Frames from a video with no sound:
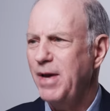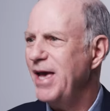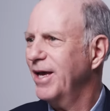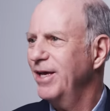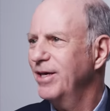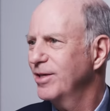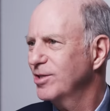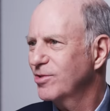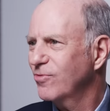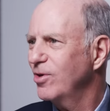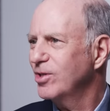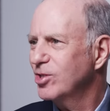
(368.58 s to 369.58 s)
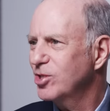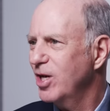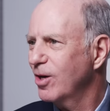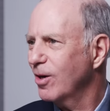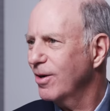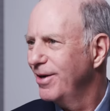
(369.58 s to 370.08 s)
banking is front and
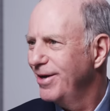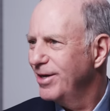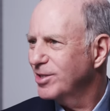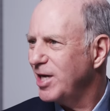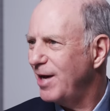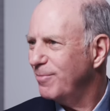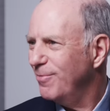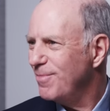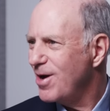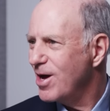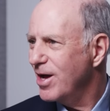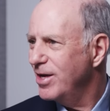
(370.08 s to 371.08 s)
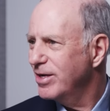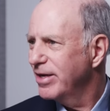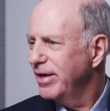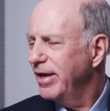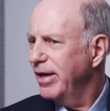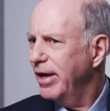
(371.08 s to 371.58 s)
center, top of mind.
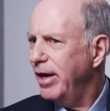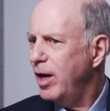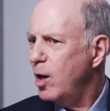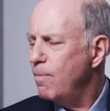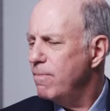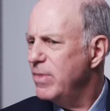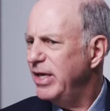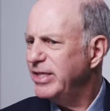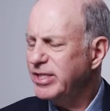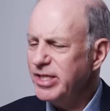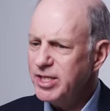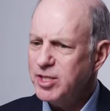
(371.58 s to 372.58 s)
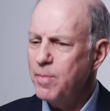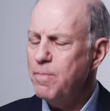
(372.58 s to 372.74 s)
Is this